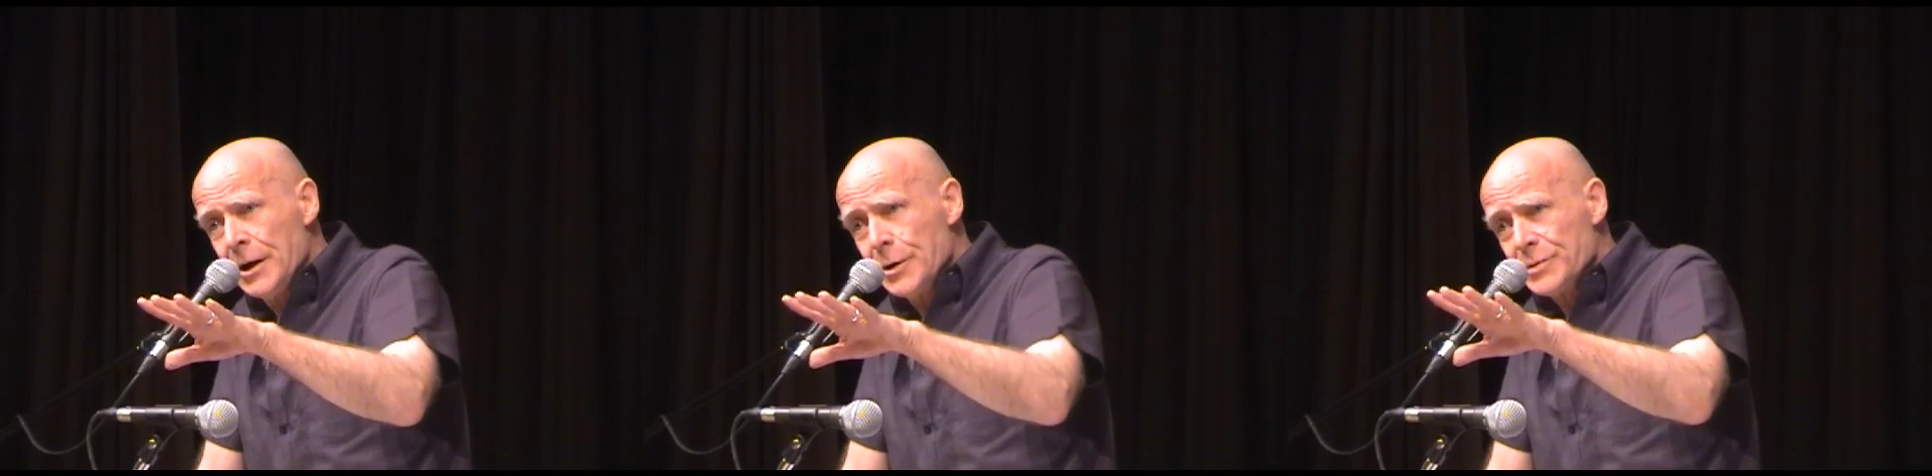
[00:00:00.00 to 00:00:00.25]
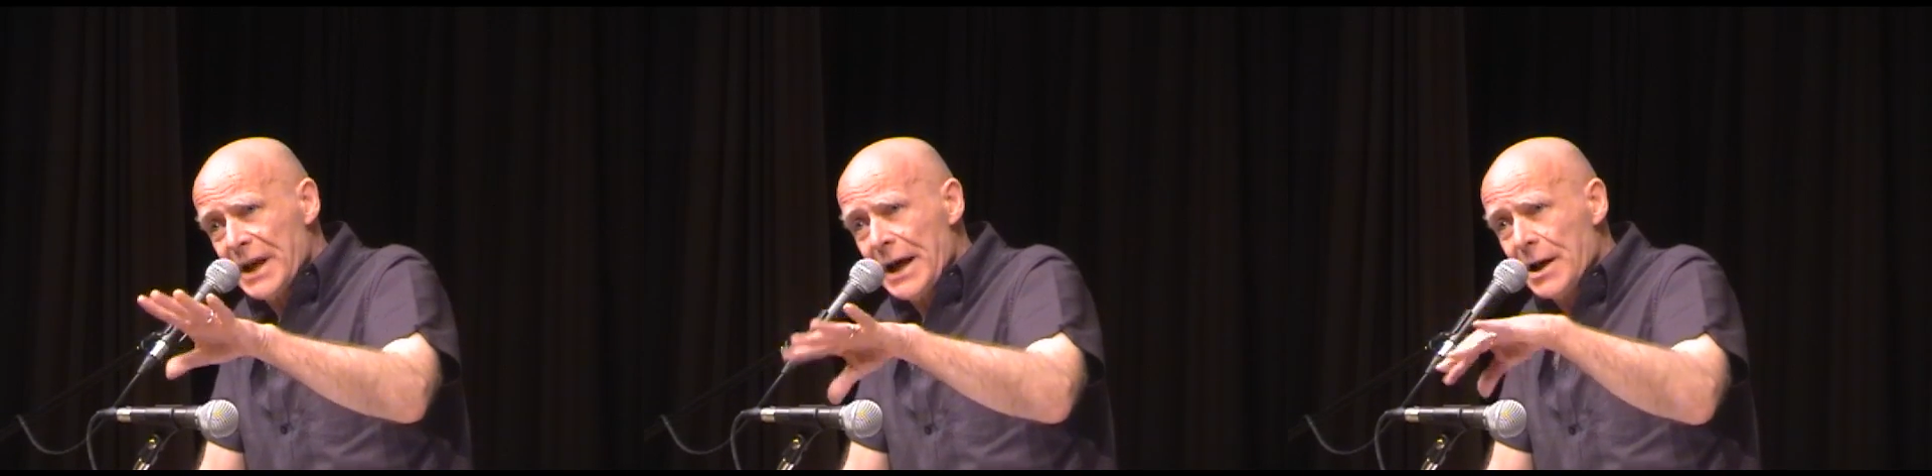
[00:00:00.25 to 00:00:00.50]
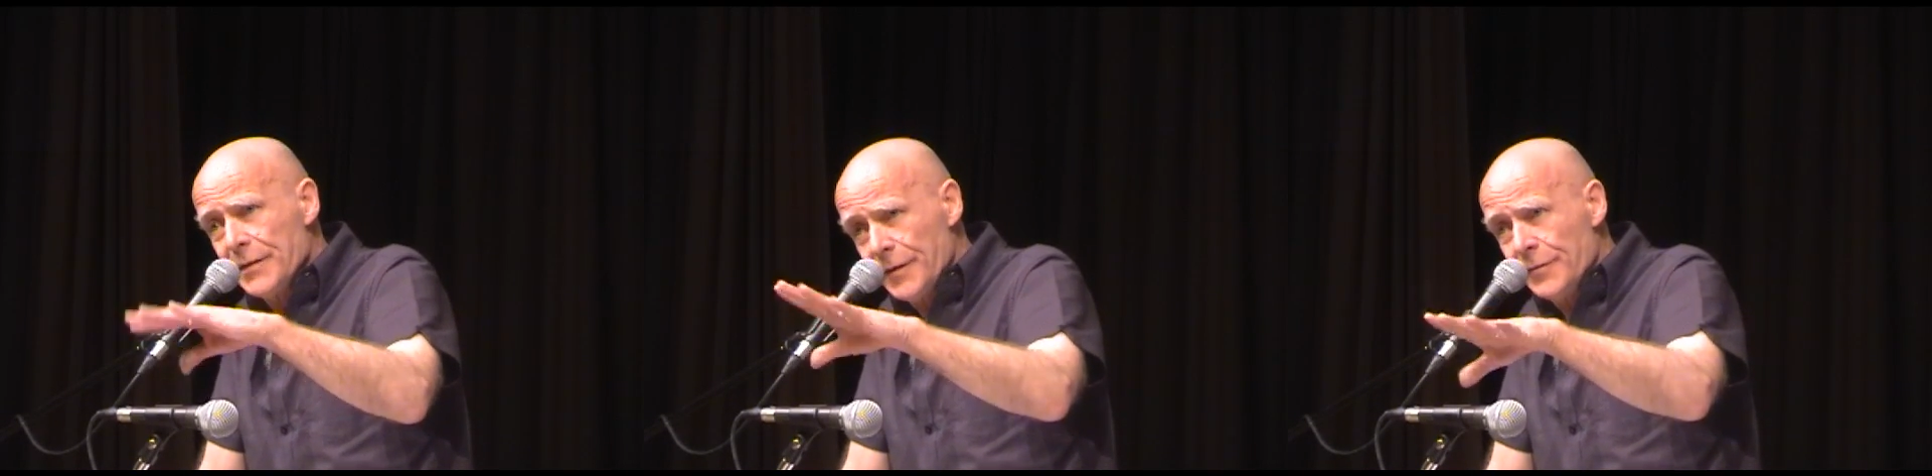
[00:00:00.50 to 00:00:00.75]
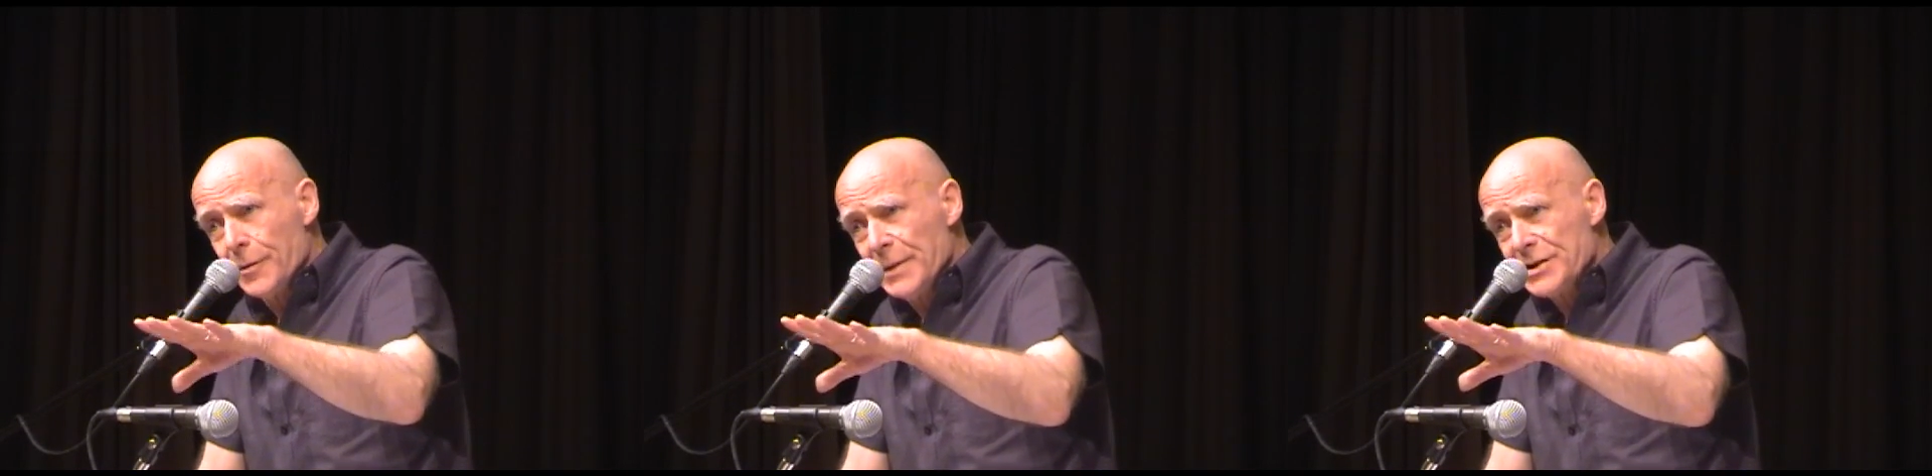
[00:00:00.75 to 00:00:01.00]
He was the head of
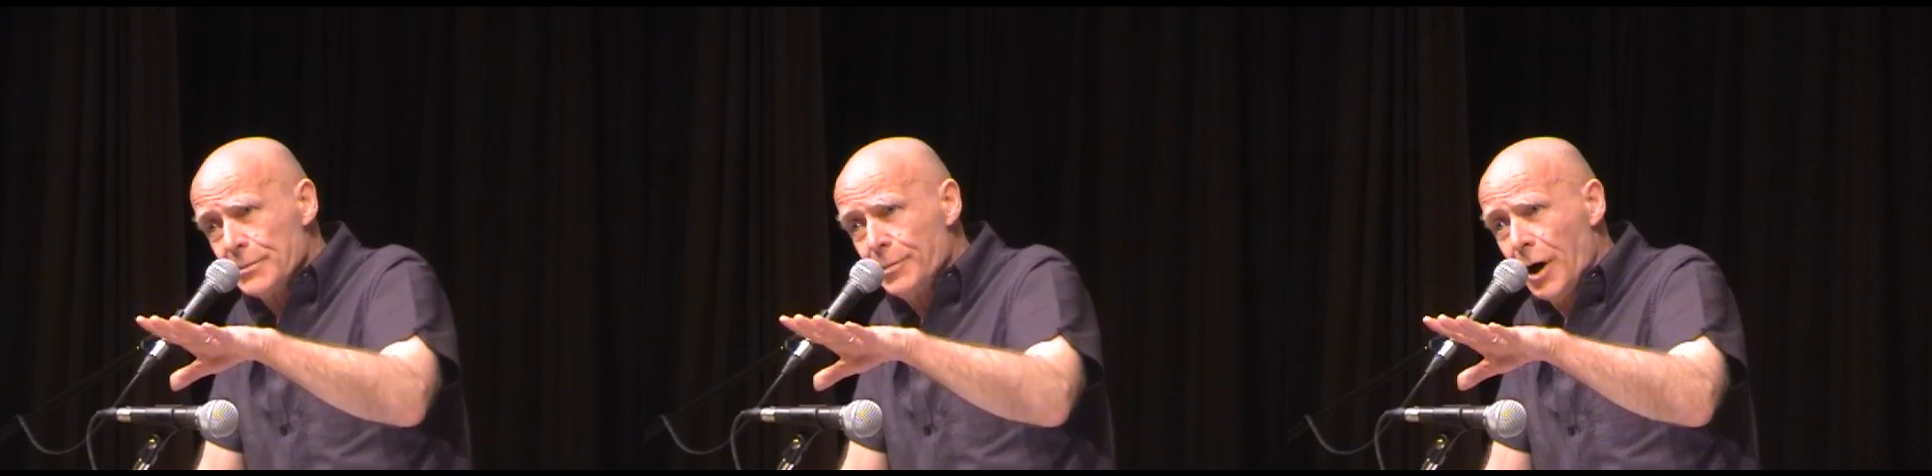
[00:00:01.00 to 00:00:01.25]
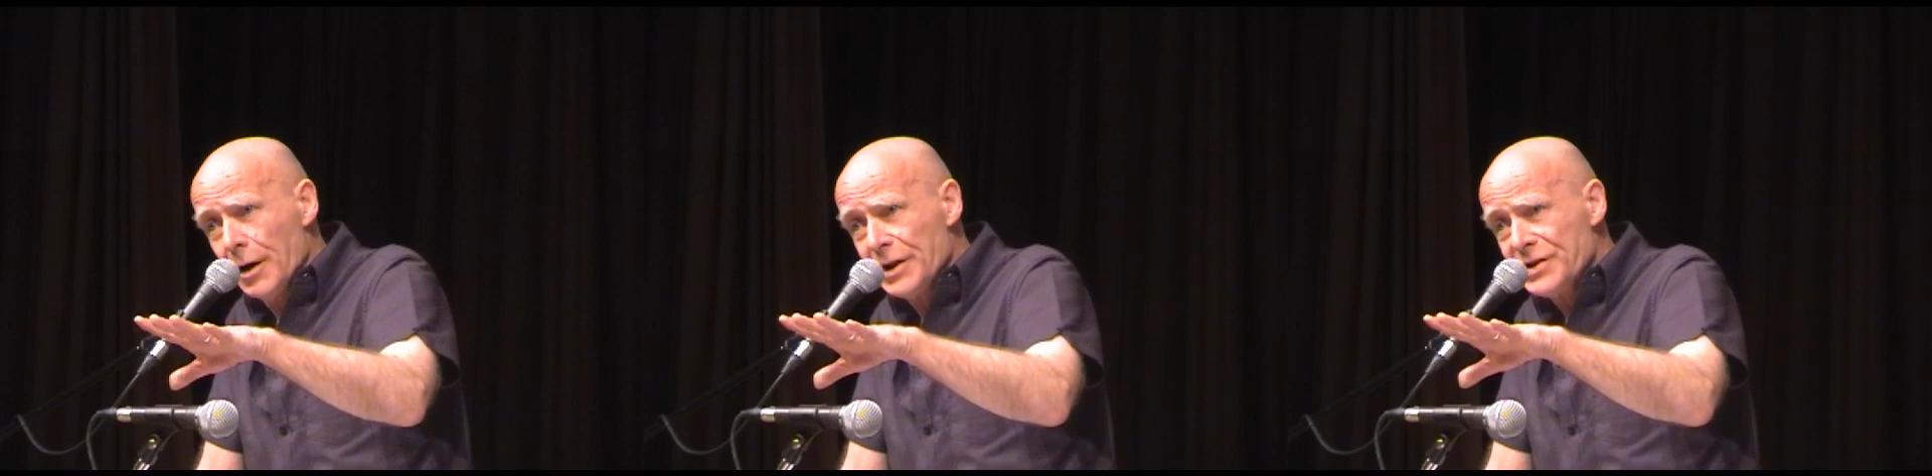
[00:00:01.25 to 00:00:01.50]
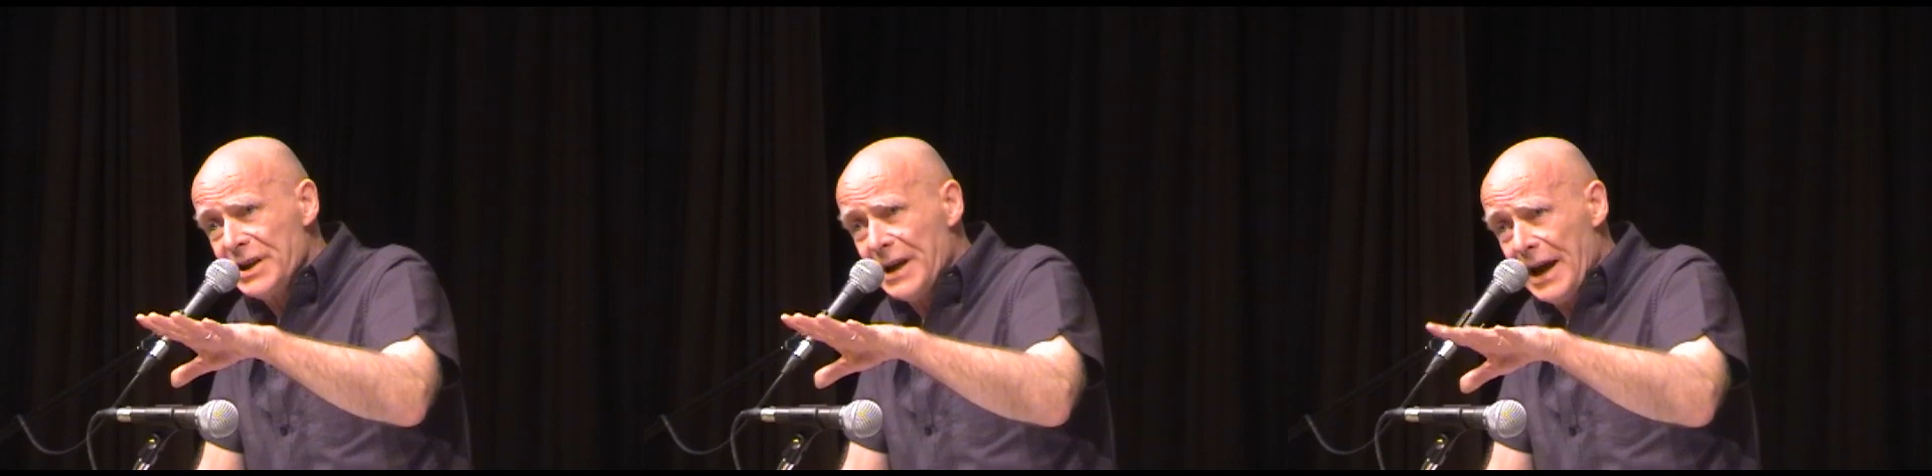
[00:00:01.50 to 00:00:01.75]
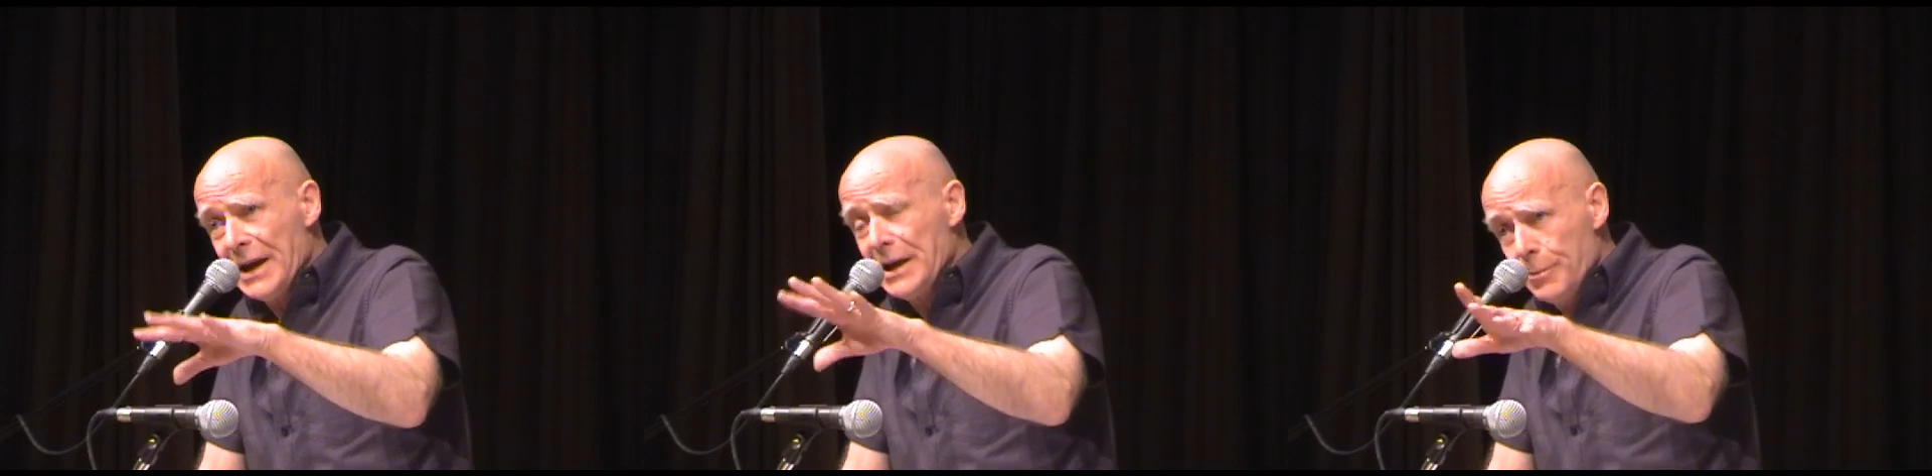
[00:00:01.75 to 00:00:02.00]
information policy,
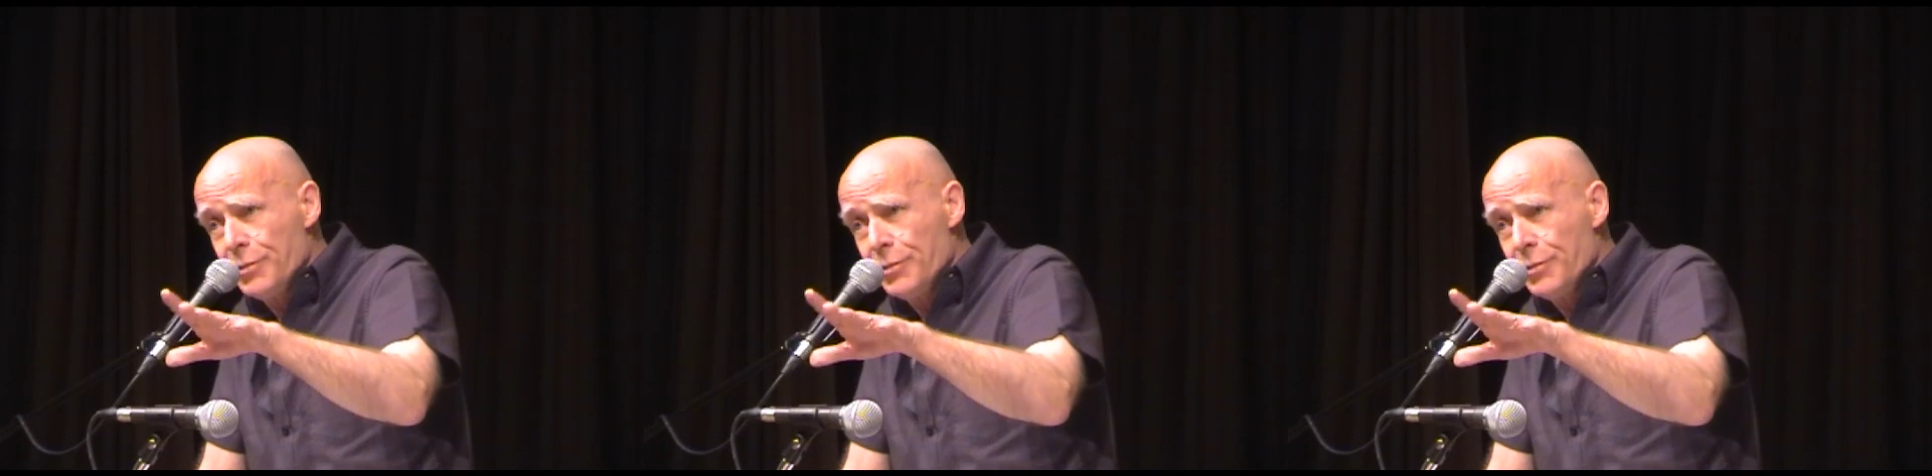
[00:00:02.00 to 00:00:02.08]
i.e.